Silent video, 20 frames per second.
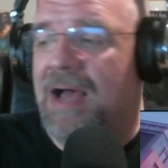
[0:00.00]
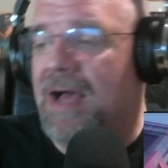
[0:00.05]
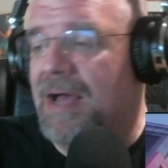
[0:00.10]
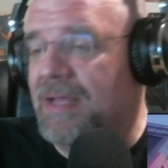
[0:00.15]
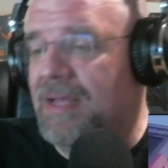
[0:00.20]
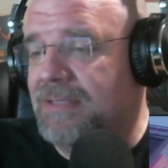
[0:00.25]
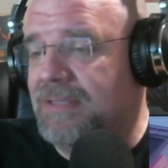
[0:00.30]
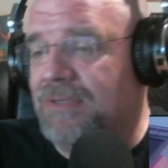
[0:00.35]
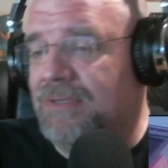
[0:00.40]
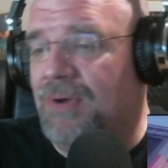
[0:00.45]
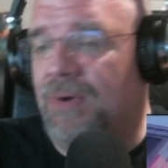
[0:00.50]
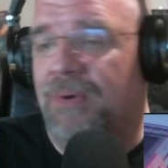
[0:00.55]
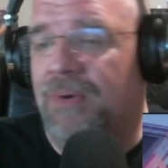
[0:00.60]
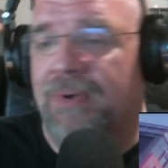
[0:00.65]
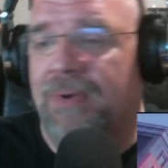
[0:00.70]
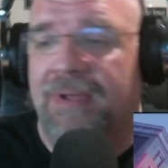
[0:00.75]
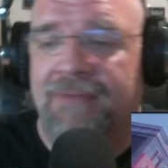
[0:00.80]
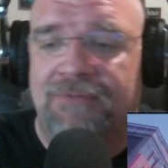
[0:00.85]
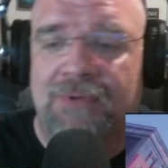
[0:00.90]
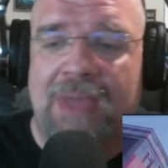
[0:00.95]
So
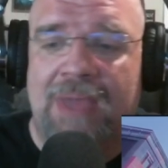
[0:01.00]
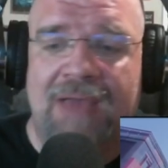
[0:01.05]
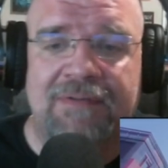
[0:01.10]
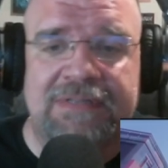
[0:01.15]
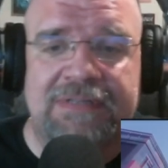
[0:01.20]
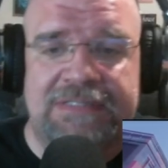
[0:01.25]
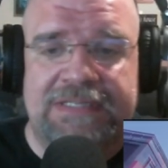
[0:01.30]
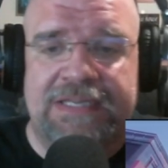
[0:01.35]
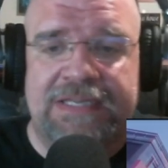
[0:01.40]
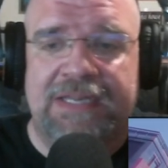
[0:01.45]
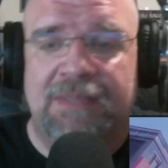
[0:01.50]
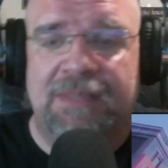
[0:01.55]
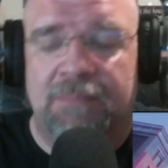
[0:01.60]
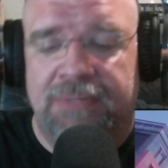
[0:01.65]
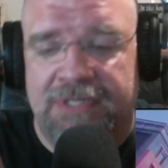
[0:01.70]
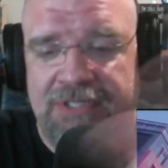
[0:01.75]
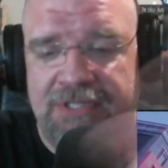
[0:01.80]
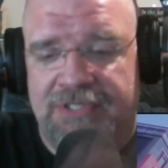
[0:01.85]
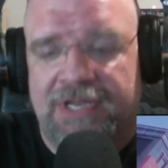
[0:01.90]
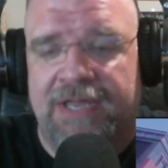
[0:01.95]
if you haven't seen it,
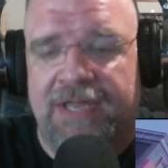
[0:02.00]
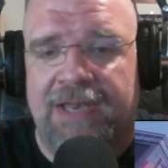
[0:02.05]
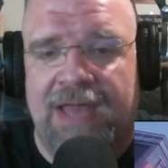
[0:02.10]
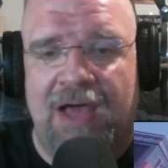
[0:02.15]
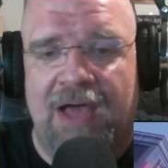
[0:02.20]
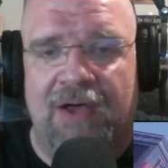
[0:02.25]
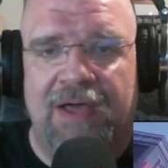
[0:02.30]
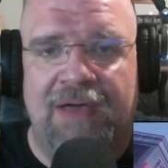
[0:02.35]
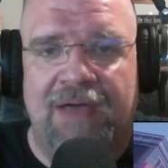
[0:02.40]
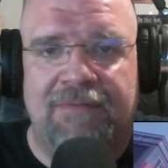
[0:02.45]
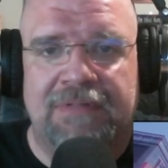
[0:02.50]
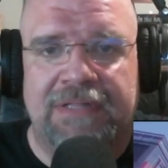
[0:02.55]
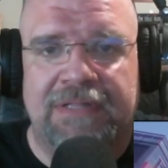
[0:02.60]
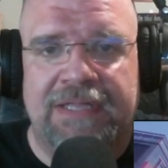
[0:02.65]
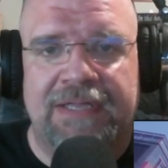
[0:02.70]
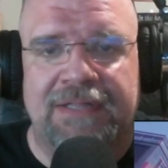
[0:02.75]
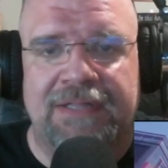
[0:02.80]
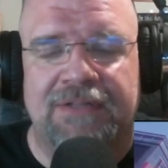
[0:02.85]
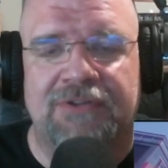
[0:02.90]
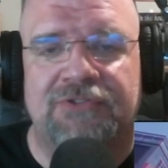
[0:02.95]
please check it out. I'll have a link
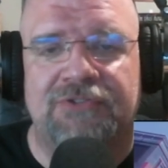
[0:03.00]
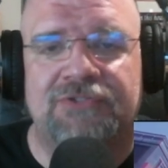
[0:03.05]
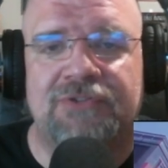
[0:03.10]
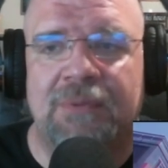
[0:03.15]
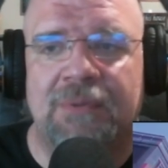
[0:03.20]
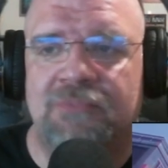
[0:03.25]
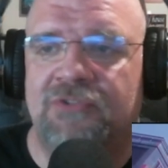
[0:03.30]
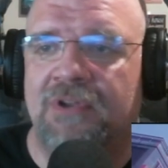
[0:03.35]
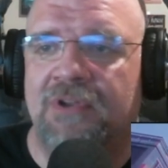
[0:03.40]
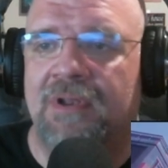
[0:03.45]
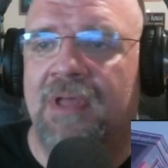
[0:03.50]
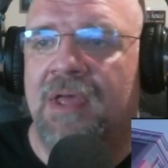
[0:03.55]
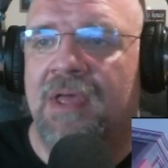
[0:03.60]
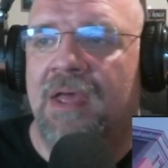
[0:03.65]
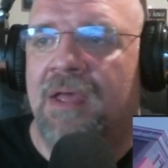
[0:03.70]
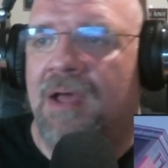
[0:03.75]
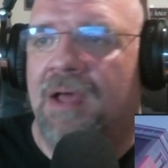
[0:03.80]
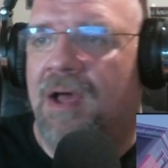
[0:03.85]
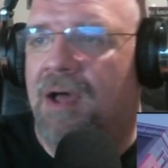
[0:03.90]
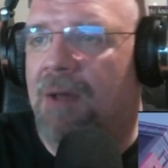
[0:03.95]
in the description,
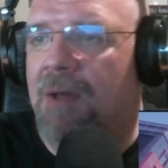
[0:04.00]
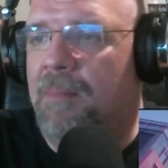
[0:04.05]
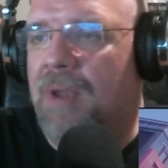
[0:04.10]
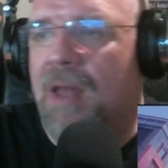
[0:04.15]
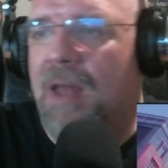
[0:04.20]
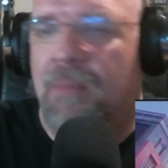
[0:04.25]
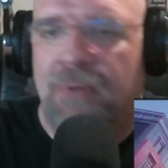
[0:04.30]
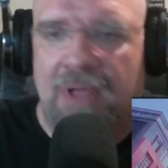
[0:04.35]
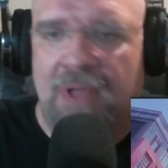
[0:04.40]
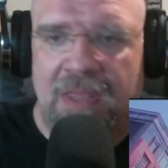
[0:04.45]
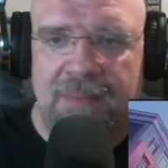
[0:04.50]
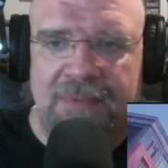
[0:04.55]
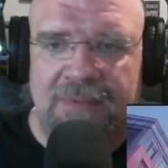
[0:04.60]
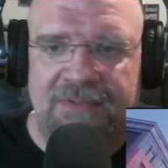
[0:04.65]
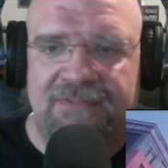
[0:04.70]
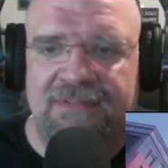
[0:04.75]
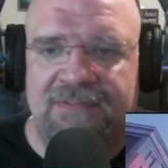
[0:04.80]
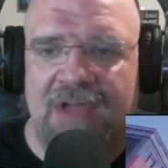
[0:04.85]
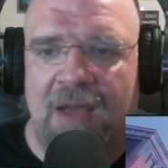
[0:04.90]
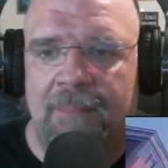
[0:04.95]
but I'll probably be
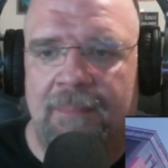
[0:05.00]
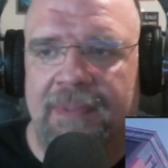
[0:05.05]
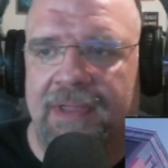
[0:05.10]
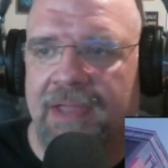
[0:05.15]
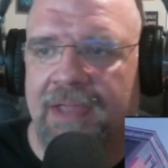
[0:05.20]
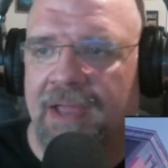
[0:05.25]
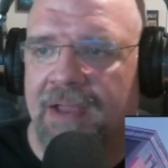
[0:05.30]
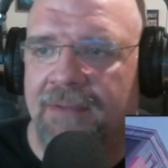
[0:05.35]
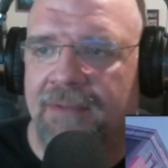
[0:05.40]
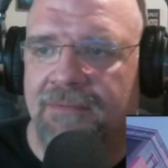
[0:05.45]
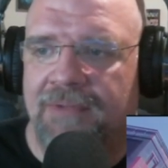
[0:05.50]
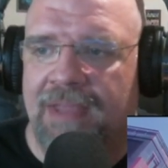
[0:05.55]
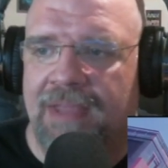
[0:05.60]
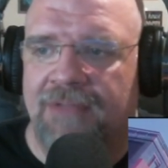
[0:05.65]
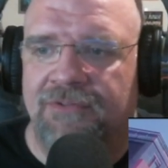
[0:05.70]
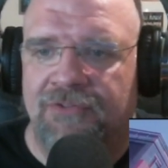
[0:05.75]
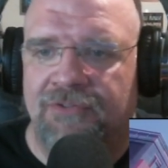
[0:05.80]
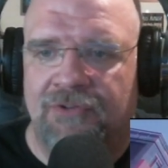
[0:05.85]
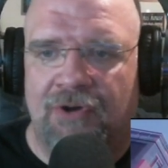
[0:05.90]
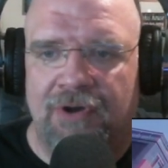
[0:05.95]
stopping and
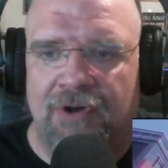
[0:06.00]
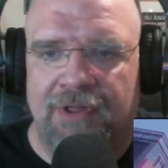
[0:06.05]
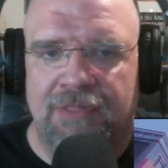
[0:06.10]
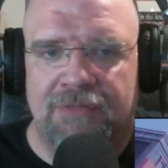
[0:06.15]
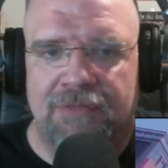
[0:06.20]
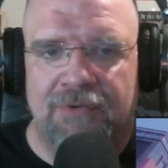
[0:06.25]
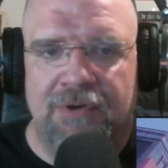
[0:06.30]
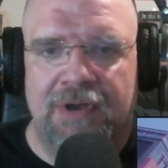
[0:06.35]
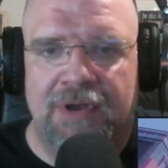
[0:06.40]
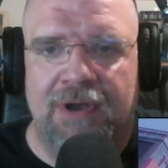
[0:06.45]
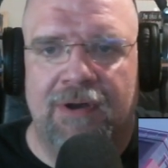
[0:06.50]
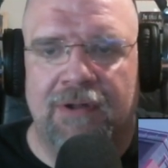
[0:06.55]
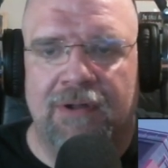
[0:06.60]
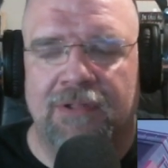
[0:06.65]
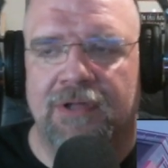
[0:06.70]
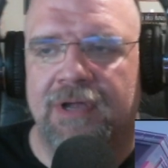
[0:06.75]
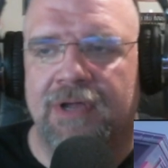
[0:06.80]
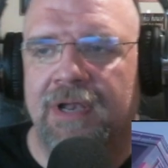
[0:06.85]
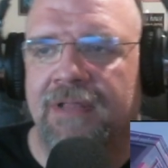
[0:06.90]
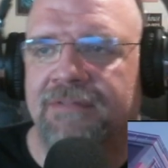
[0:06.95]
starting through here and
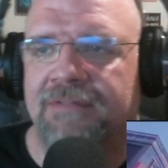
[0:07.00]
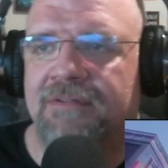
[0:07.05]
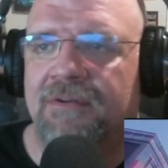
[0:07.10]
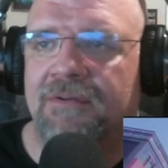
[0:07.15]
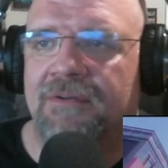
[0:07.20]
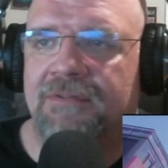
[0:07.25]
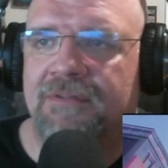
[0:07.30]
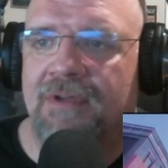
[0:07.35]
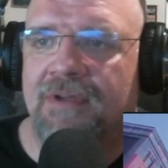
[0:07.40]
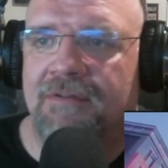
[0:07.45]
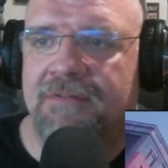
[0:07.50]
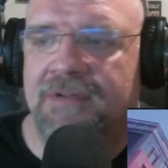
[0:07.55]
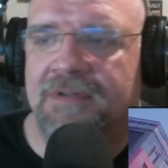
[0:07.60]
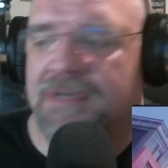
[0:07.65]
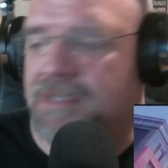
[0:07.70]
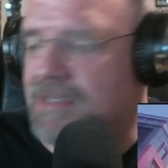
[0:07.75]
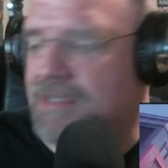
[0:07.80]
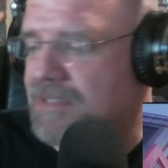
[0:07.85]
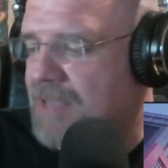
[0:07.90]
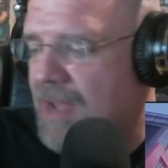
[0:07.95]
looking at certain stuff
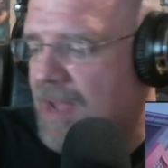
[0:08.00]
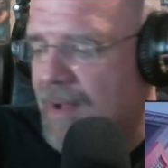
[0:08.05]
because,